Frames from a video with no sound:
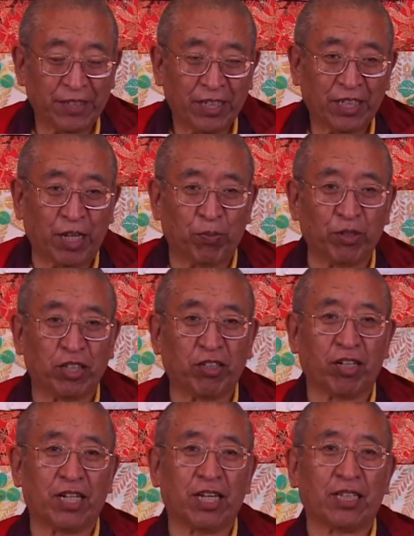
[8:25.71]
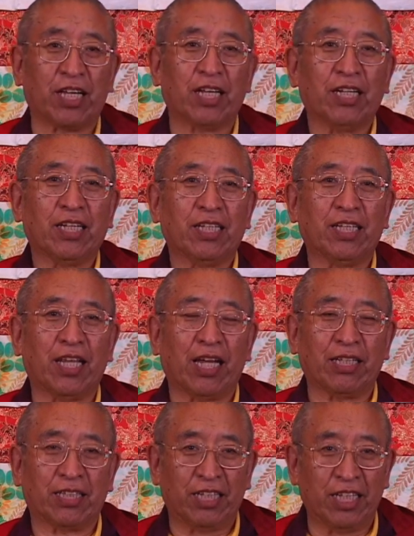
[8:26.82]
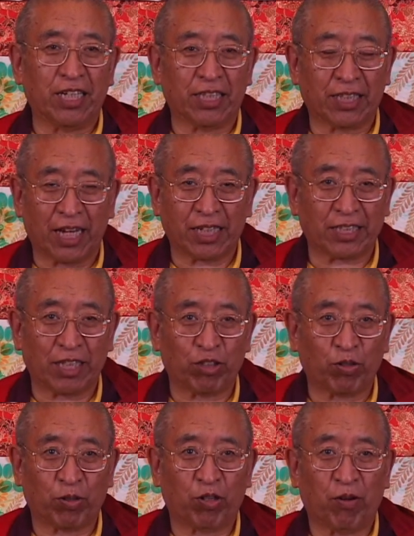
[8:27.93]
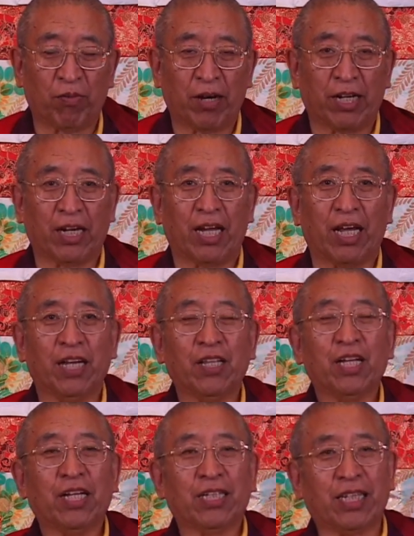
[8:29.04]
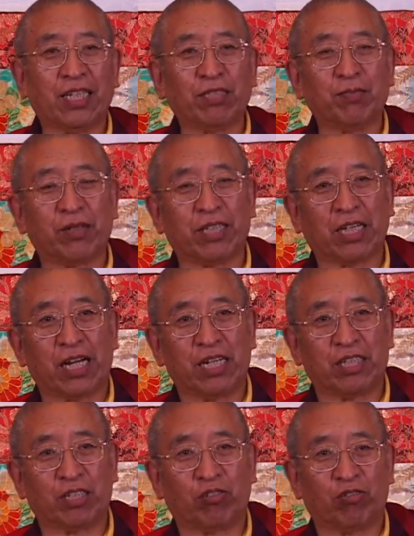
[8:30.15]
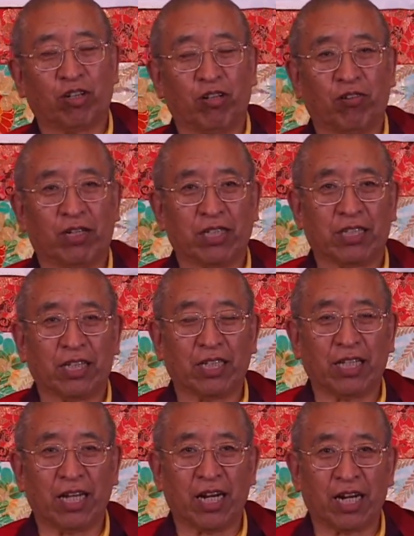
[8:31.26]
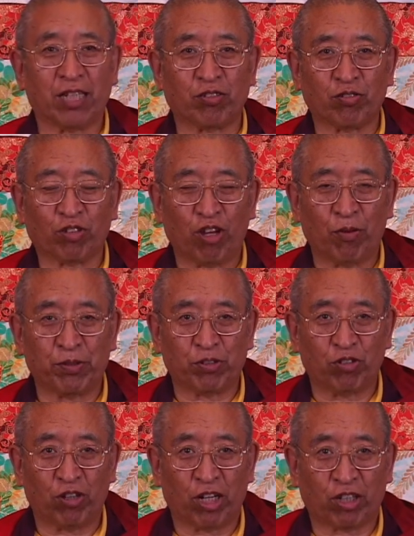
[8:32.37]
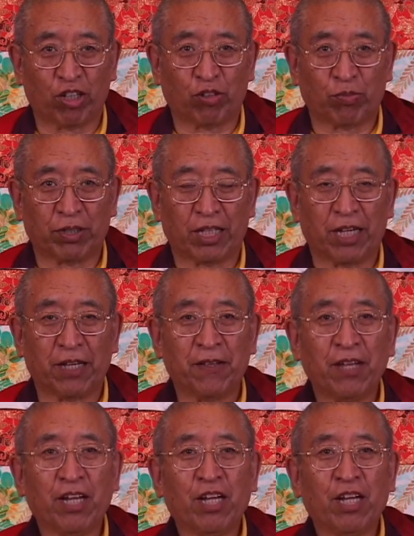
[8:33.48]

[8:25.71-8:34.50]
So therefore, the benefit you aspire to bring sentient beings is the ultimate benefit of perfect awakening.